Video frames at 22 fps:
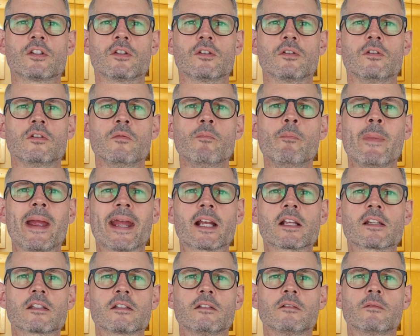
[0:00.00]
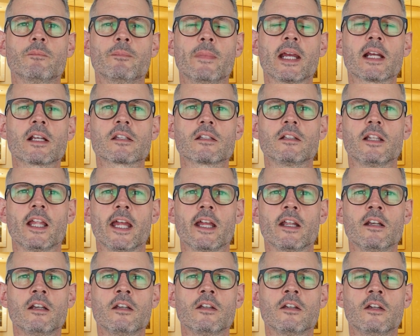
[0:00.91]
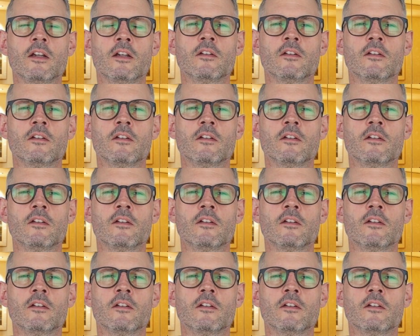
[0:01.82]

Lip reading: to Mexlend